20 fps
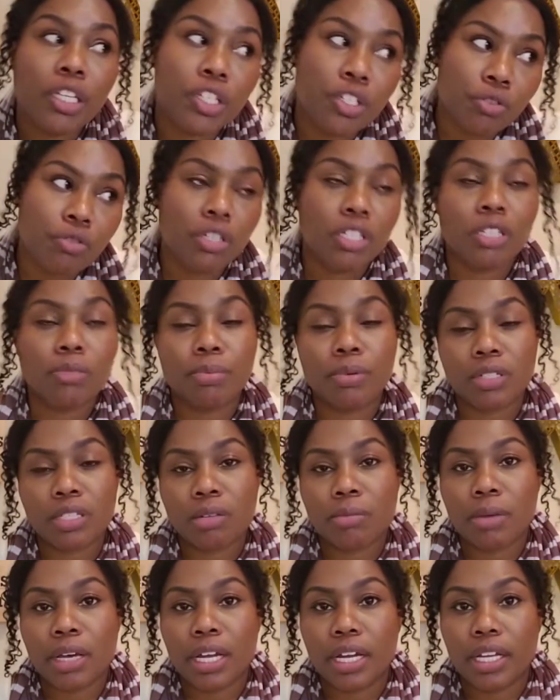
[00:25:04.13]
then you need to put
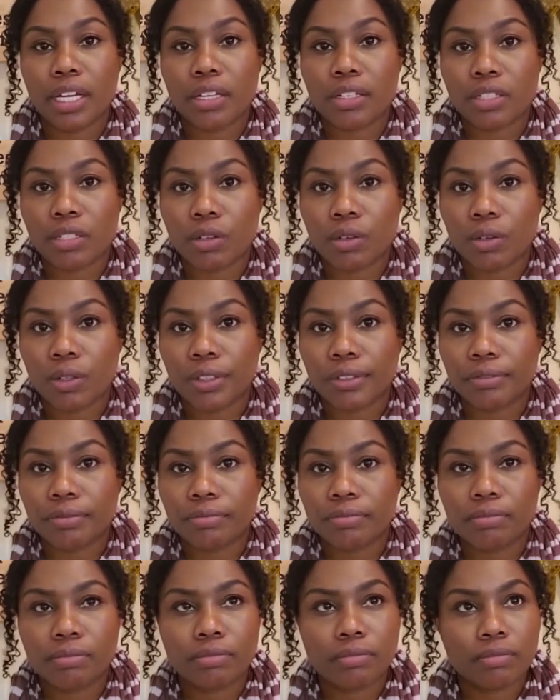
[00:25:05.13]
somebody else on.
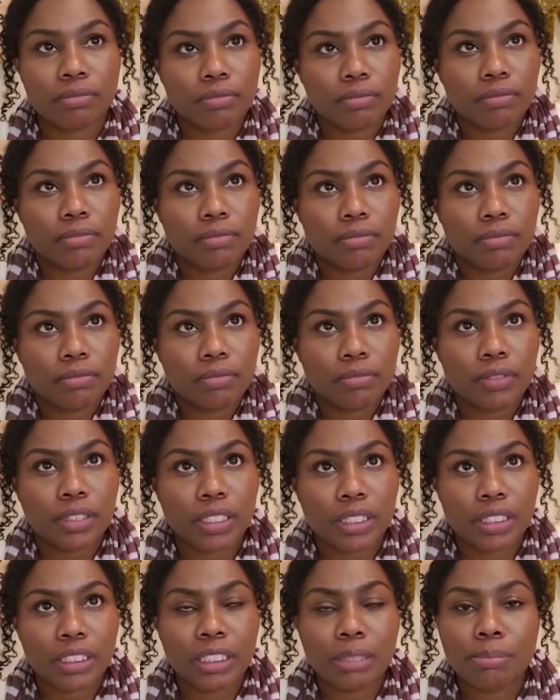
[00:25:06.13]

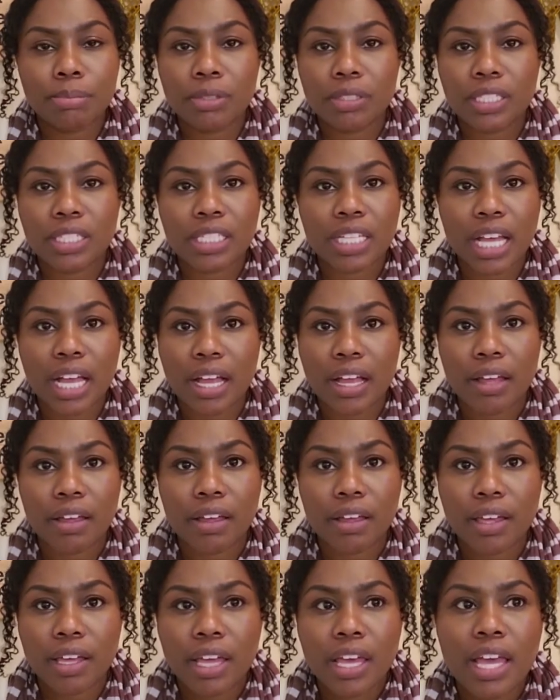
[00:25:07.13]
Simple as that
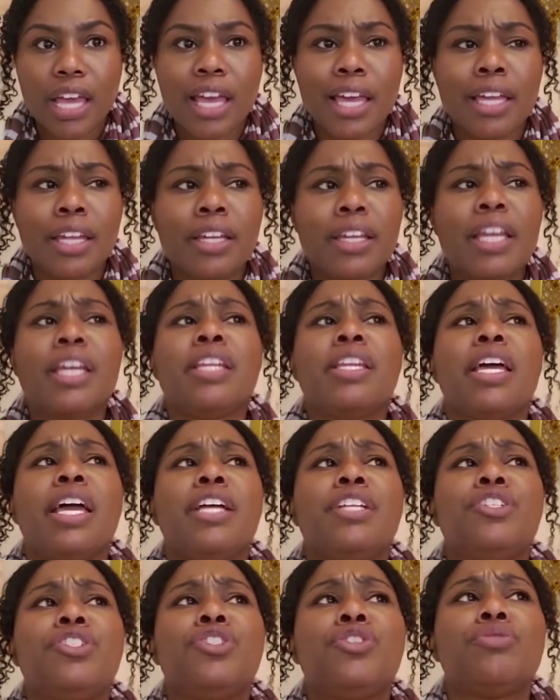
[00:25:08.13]
and and
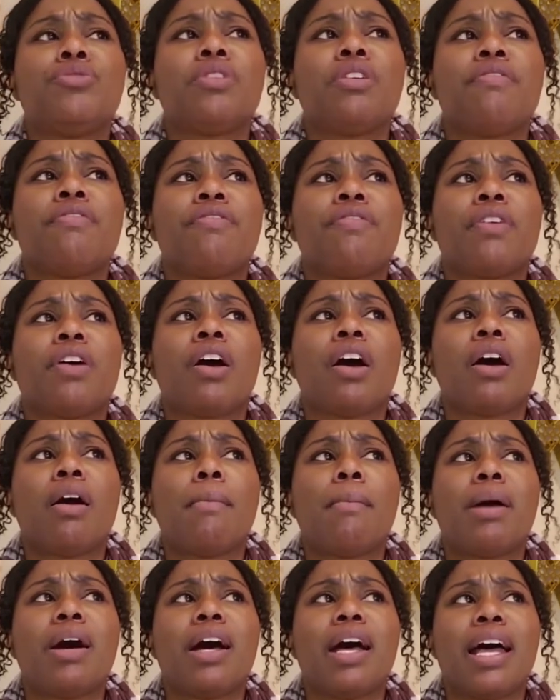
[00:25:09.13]
and do it
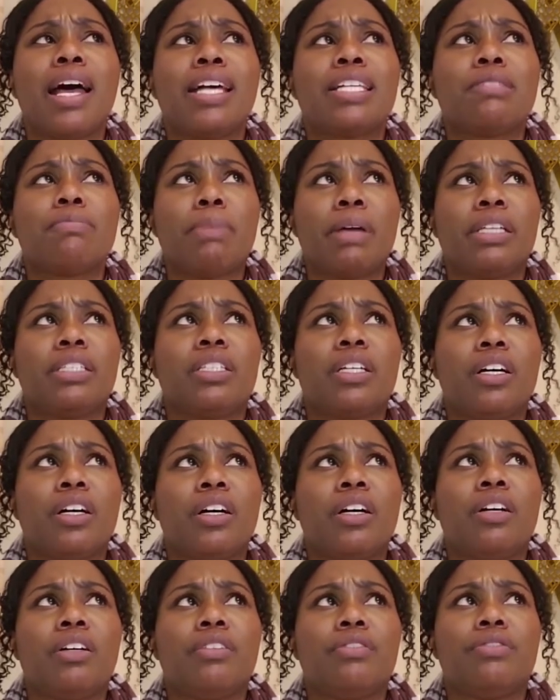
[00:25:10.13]
from an aspect
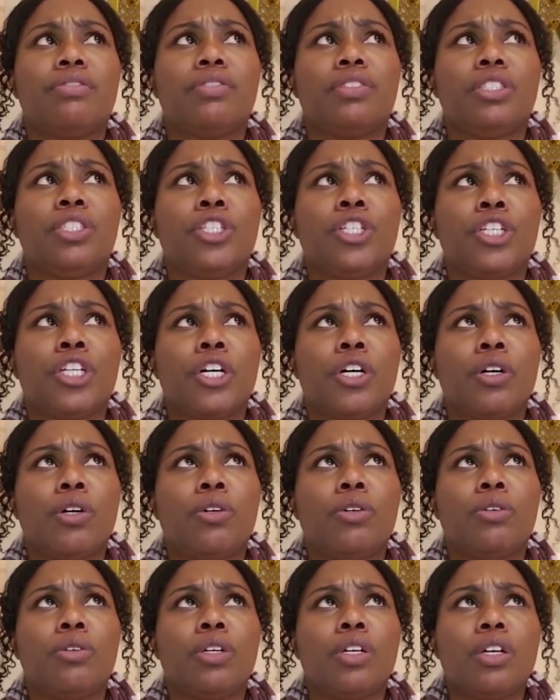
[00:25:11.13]
of you
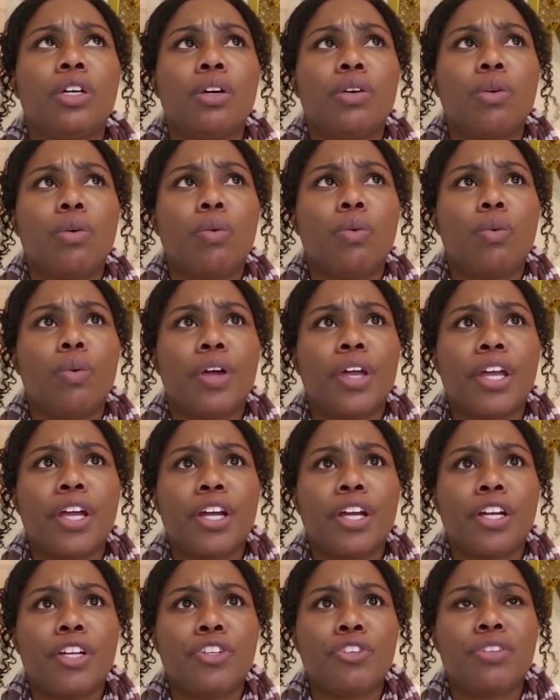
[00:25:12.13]
know
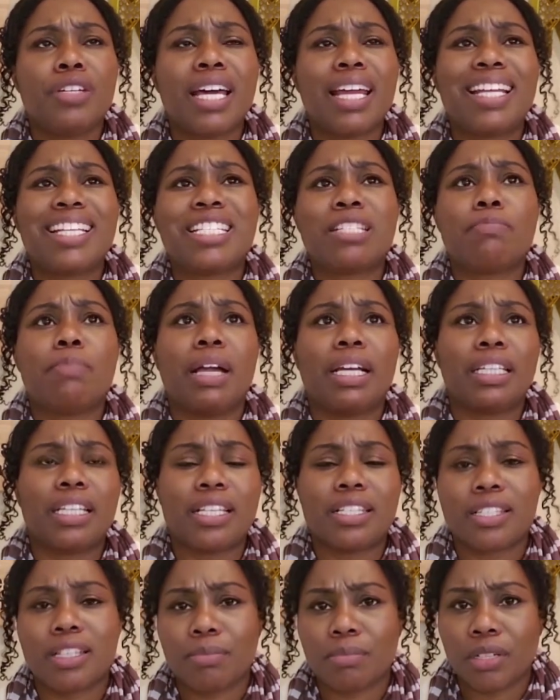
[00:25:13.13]
where you're not
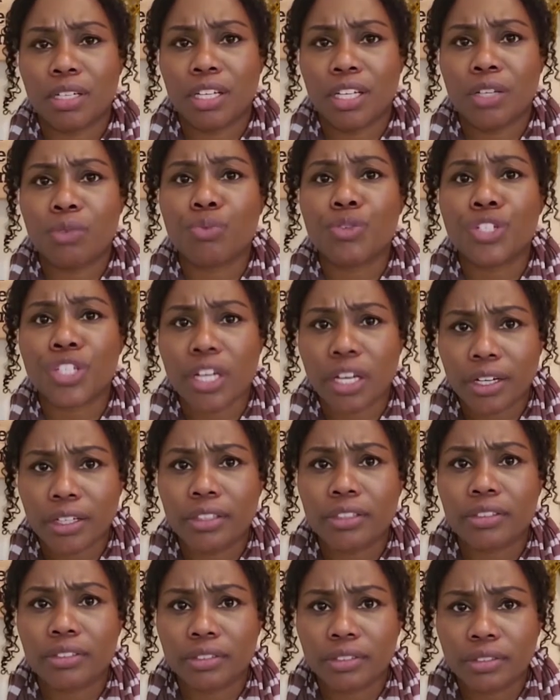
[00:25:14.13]
expecting something in
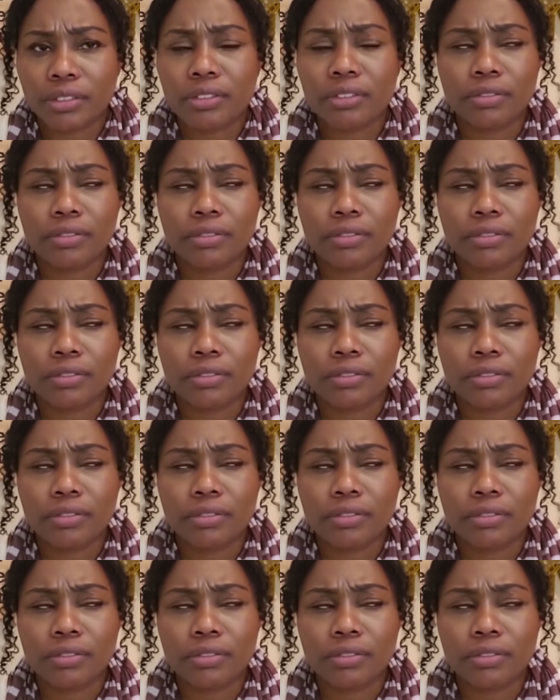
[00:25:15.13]
return